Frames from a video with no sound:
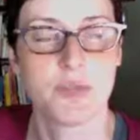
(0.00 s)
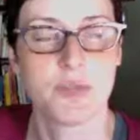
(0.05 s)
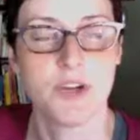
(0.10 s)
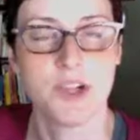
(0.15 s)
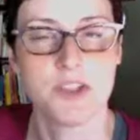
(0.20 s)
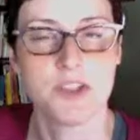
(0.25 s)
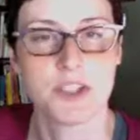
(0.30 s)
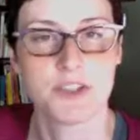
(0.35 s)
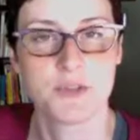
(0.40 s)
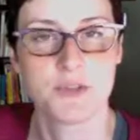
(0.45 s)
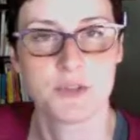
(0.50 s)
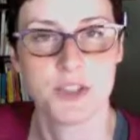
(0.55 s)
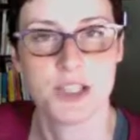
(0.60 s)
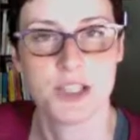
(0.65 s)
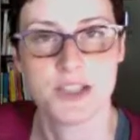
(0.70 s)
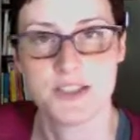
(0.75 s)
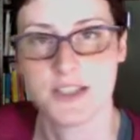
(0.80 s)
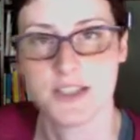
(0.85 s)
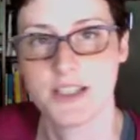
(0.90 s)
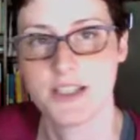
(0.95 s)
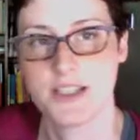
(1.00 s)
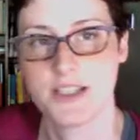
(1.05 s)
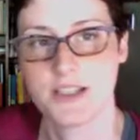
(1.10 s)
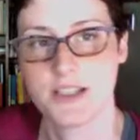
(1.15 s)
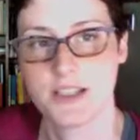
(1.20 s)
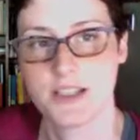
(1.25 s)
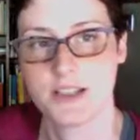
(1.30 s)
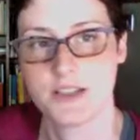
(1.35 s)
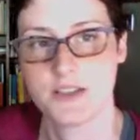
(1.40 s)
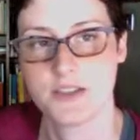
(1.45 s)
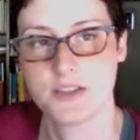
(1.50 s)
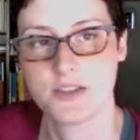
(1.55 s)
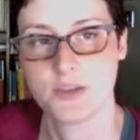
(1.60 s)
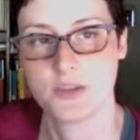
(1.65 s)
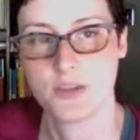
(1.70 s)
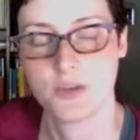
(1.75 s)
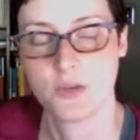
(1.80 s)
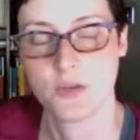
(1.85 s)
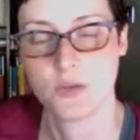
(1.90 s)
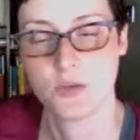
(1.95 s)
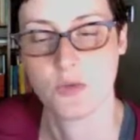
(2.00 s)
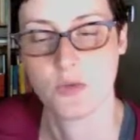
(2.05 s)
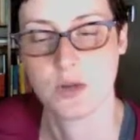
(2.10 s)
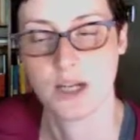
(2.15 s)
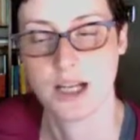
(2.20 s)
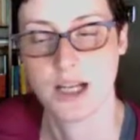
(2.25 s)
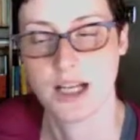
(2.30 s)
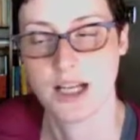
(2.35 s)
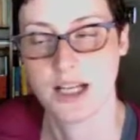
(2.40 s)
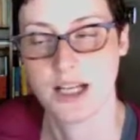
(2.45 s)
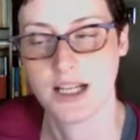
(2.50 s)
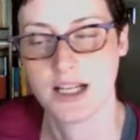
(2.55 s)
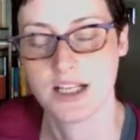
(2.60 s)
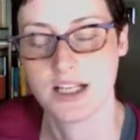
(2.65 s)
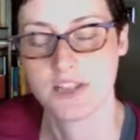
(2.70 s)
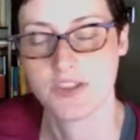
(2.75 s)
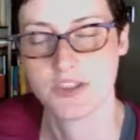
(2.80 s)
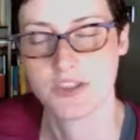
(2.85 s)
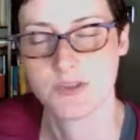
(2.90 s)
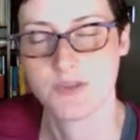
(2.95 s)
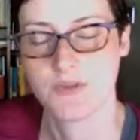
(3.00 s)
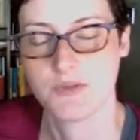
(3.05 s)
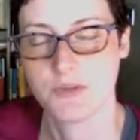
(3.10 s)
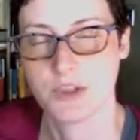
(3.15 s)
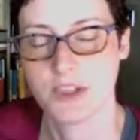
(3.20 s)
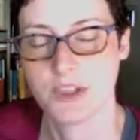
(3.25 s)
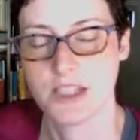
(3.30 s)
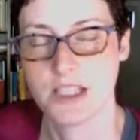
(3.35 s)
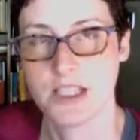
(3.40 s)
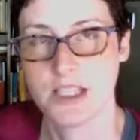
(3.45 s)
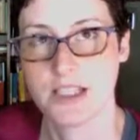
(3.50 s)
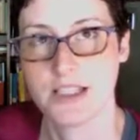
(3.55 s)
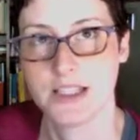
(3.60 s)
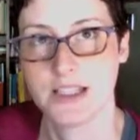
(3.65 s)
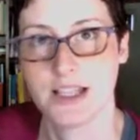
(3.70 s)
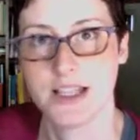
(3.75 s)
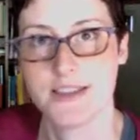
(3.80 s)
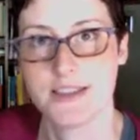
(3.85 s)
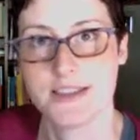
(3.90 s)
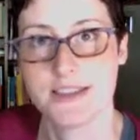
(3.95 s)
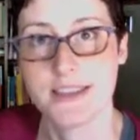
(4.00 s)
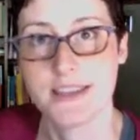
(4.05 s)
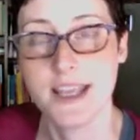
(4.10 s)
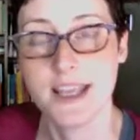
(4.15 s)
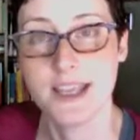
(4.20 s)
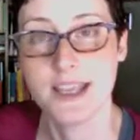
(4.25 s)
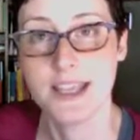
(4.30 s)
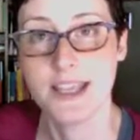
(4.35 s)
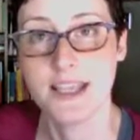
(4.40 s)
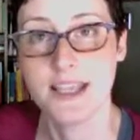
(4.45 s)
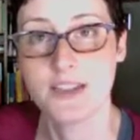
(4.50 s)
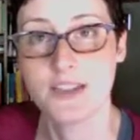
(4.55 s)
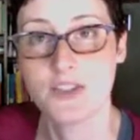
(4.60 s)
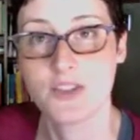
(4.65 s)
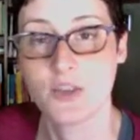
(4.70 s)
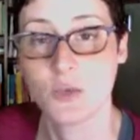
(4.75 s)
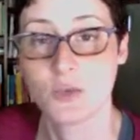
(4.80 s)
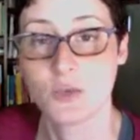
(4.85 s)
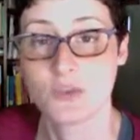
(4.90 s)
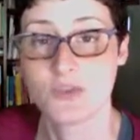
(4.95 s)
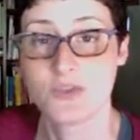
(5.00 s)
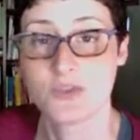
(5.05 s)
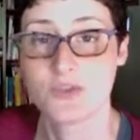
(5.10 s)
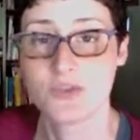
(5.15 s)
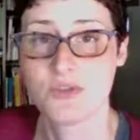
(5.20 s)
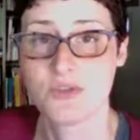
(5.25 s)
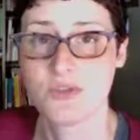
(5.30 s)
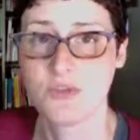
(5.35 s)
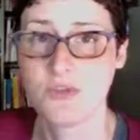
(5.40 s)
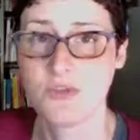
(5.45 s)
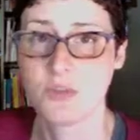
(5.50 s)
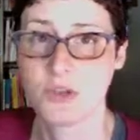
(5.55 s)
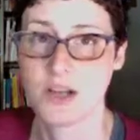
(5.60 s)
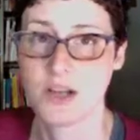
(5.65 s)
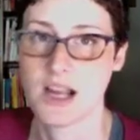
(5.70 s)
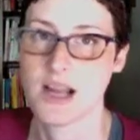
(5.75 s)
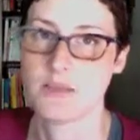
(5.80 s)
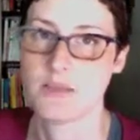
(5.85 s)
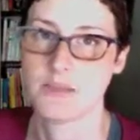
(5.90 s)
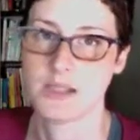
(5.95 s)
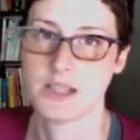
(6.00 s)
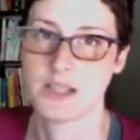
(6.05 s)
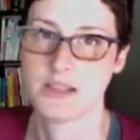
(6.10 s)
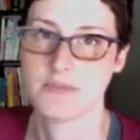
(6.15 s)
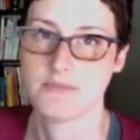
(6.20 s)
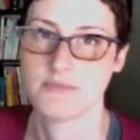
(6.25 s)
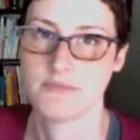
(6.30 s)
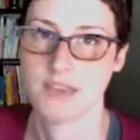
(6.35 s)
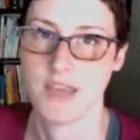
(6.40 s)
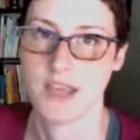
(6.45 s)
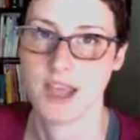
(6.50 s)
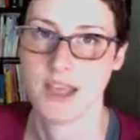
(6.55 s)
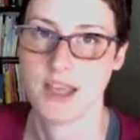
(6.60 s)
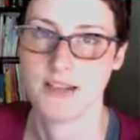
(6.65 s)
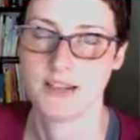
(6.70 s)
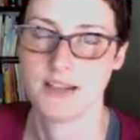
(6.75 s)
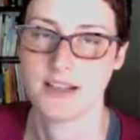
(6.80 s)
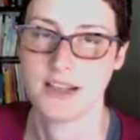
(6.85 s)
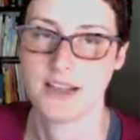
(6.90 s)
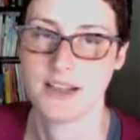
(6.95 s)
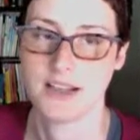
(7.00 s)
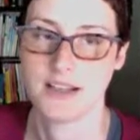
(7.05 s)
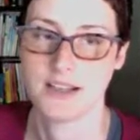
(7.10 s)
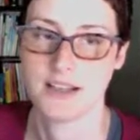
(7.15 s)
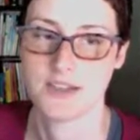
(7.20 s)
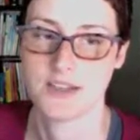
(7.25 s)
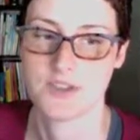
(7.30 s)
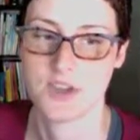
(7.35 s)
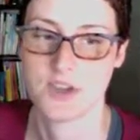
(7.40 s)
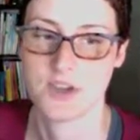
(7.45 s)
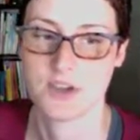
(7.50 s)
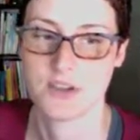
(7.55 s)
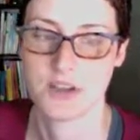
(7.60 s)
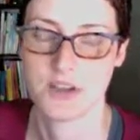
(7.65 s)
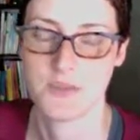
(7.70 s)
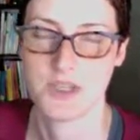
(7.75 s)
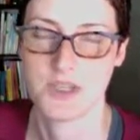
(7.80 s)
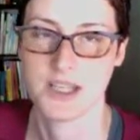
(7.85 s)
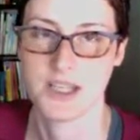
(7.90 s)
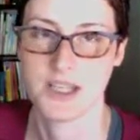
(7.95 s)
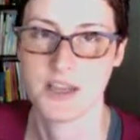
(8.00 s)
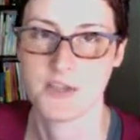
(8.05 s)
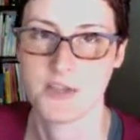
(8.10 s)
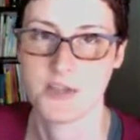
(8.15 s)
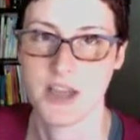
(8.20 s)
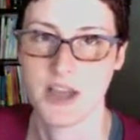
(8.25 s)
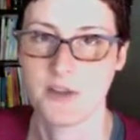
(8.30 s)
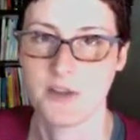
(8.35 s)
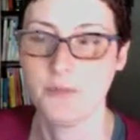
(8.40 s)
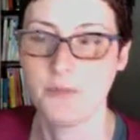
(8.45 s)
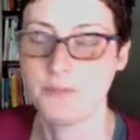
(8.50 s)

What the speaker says: project oriented. So it's just been really unsteady. So we're super happy that it's all coming together now.